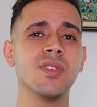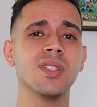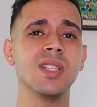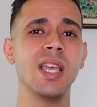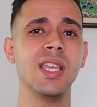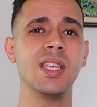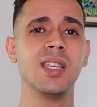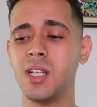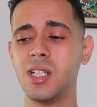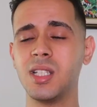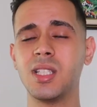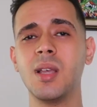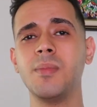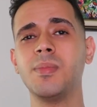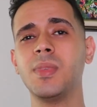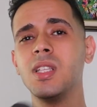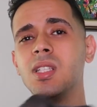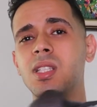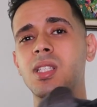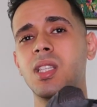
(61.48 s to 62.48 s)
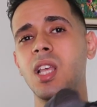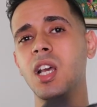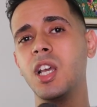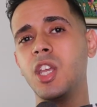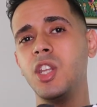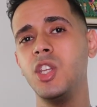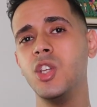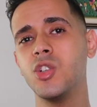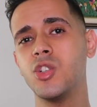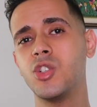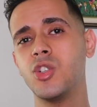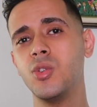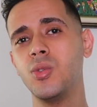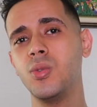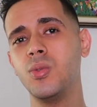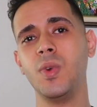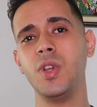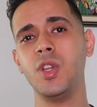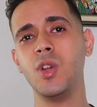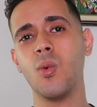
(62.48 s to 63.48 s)
feels like there's something stuck in your shoe
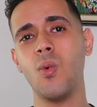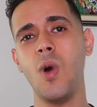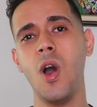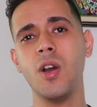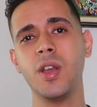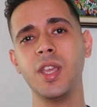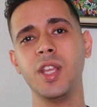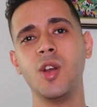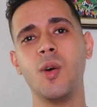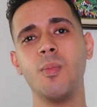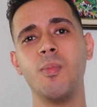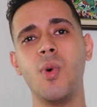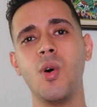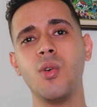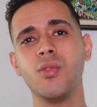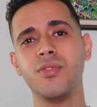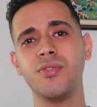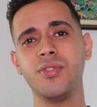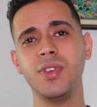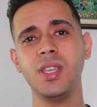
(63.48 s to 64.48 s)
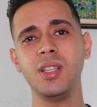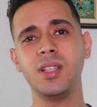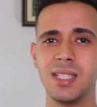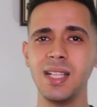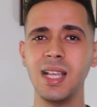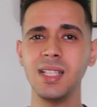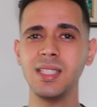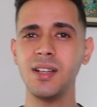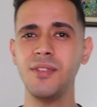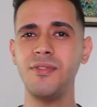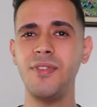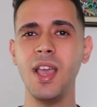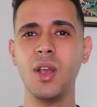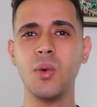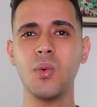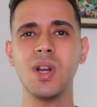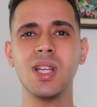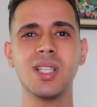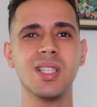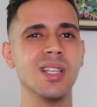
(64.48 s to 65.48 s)
when you're walking on both feet. It's not to the
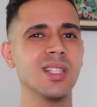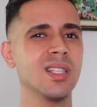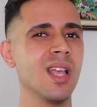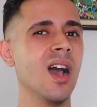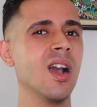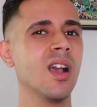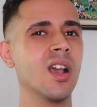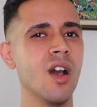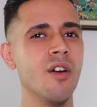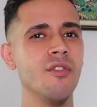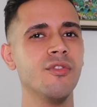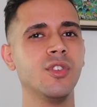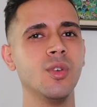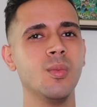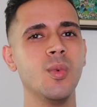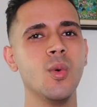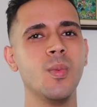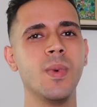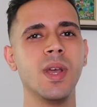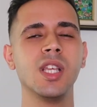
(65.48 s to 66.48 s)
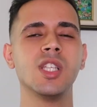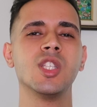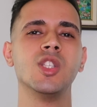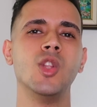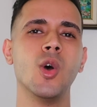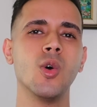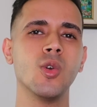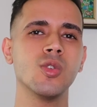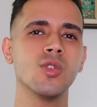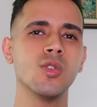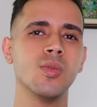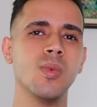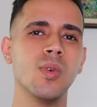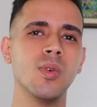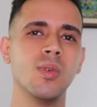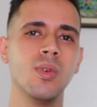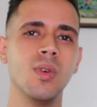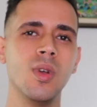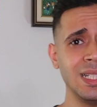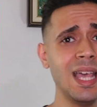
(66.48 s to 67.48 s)
fact where it's uncomfortable, but it's
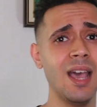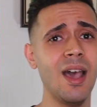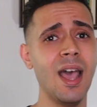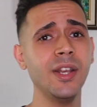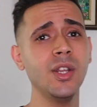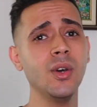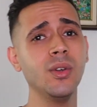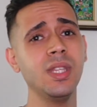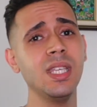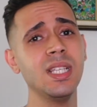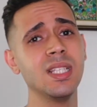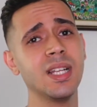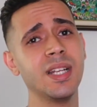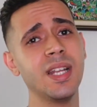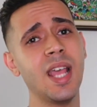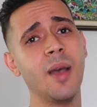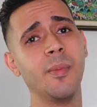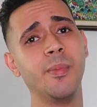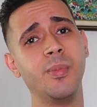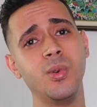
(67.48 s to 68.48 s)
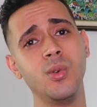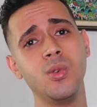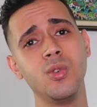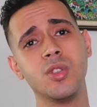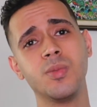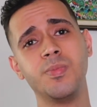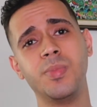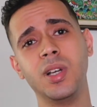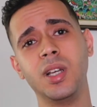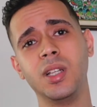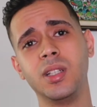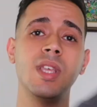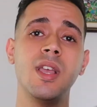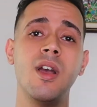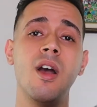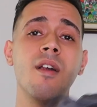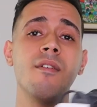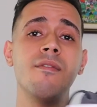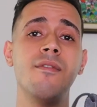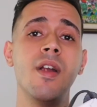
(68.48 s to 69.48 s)
noticeable. Now I know these are not Boost, but they
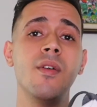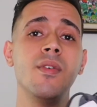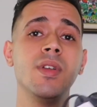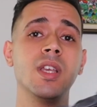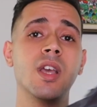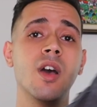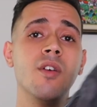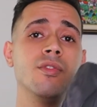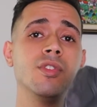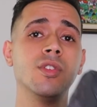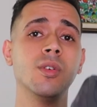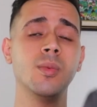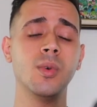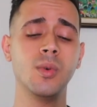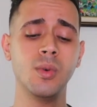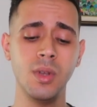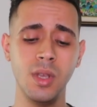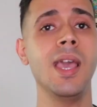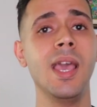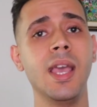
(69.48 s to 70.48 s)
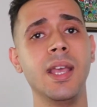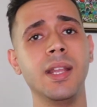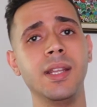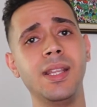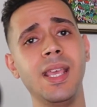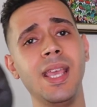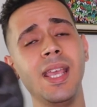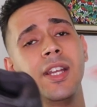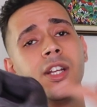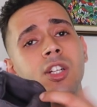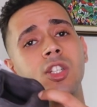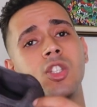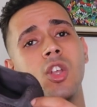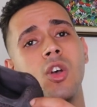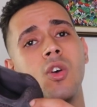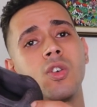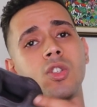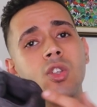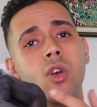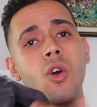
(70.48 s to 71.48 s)
are very comfortable. And the inner
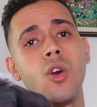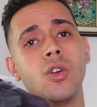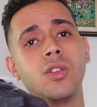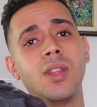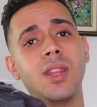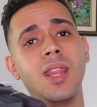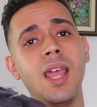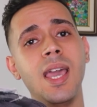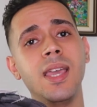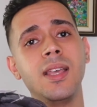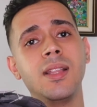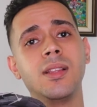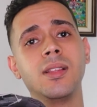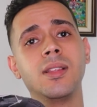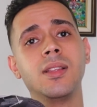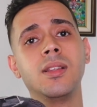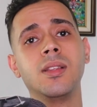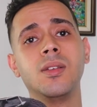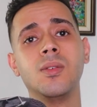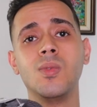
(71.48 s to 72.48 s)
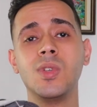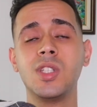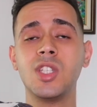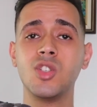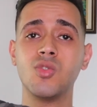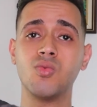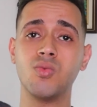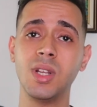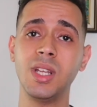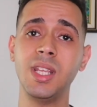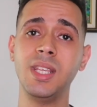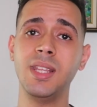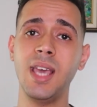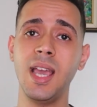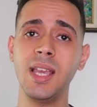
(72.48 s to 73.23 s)
sole is Ortholite, which is really